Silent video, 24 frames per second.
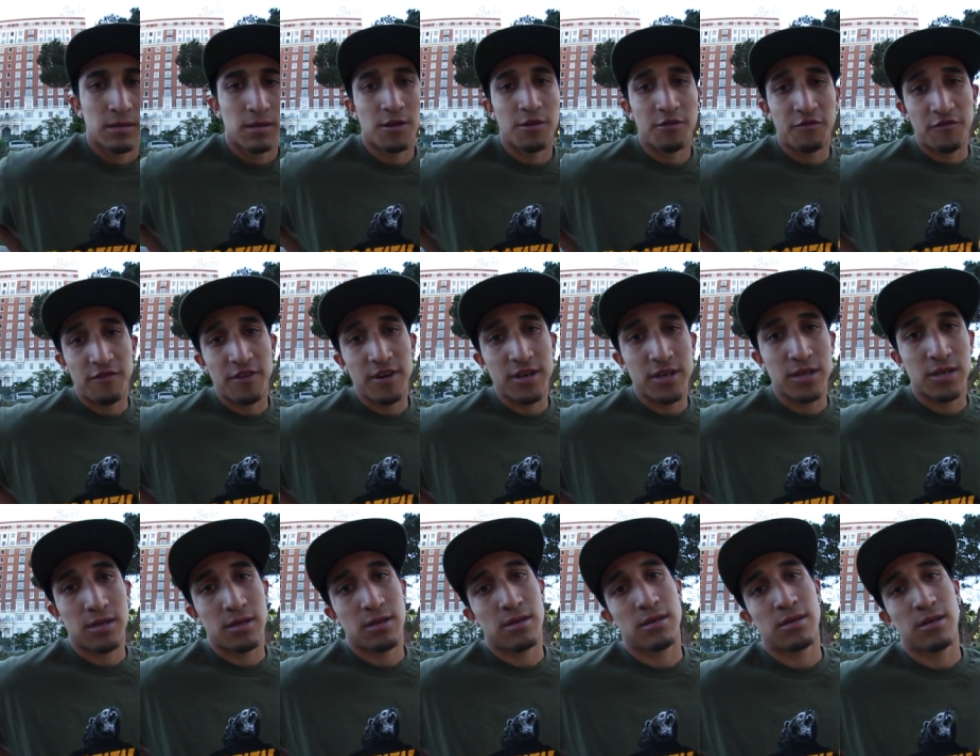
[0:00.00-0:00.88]
So
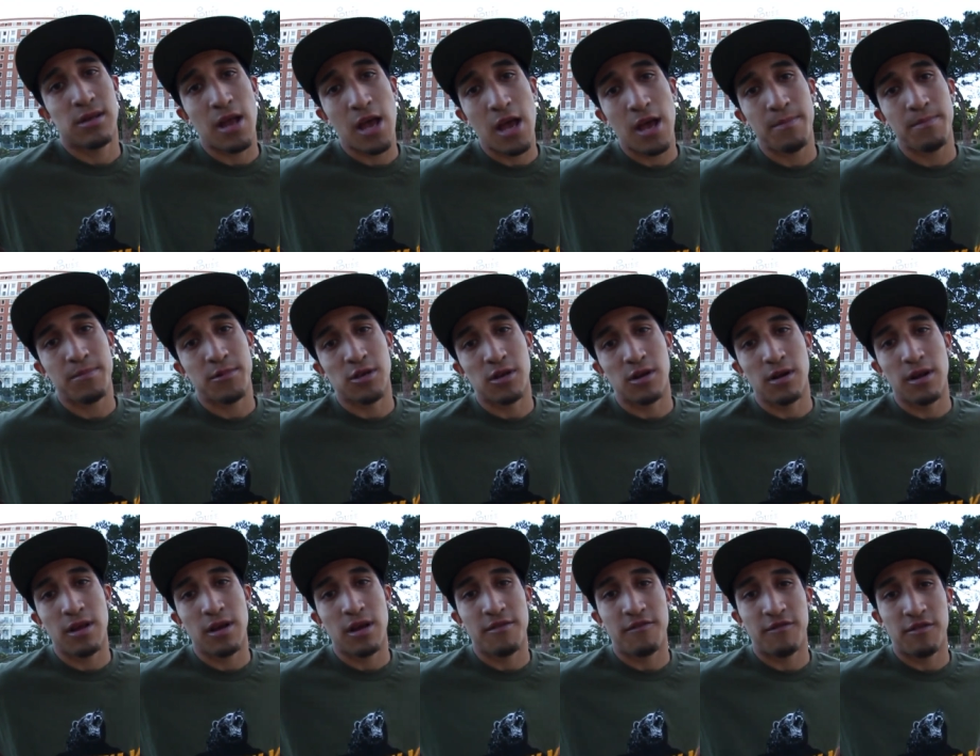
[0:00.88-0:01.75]
first step to
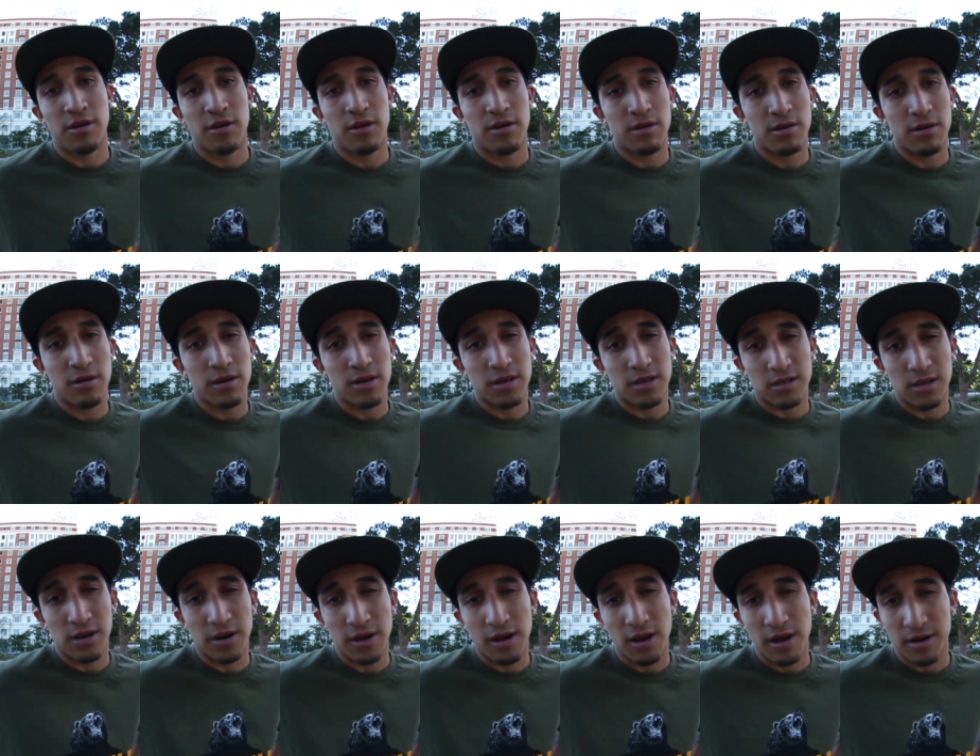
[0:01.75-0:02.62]
learning a front crook is
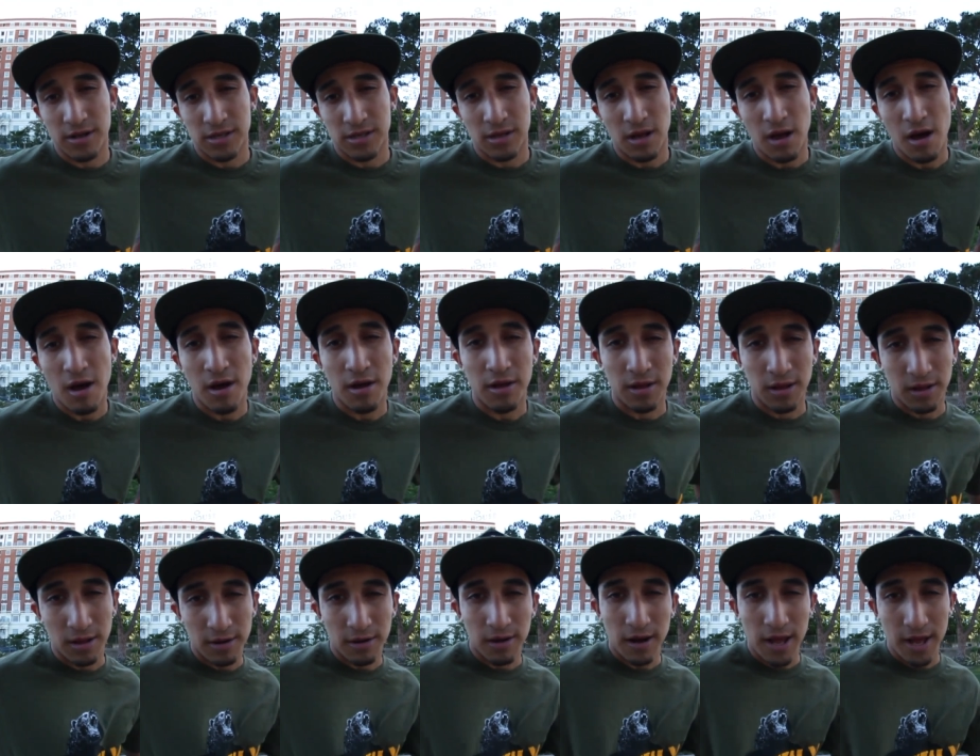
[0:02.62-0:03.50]
learning how to stall on the
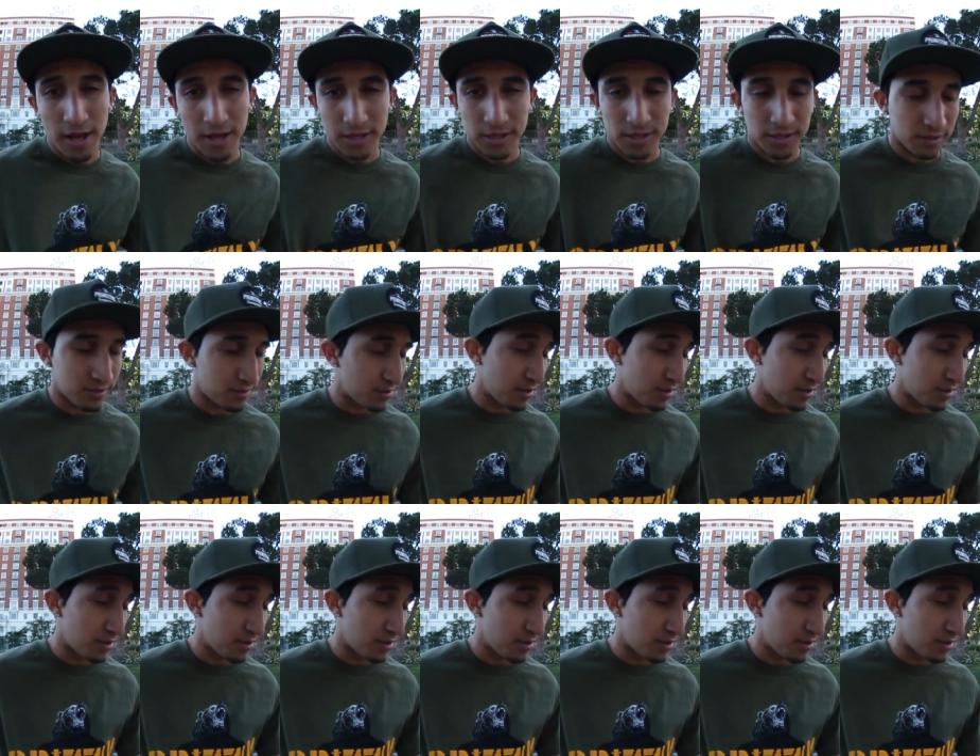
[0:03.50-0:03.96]
little edge.